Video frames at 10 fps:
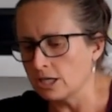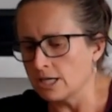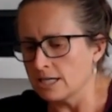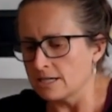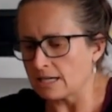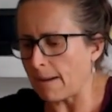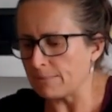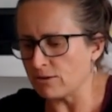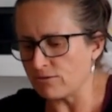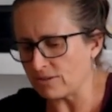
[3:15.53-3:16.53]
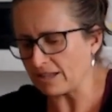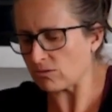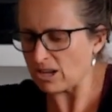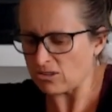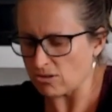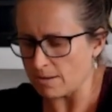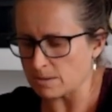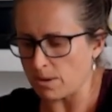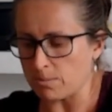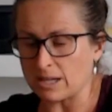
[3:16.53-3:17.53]
A couple of, like 300 grams
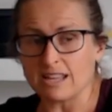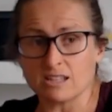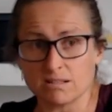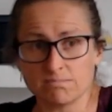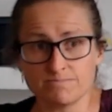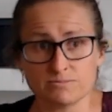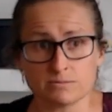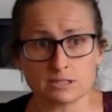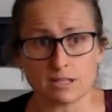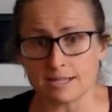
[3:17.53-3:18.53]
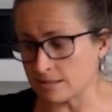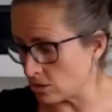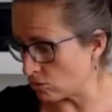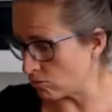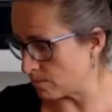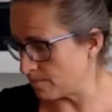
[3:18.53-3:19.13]
of purple onion sliced into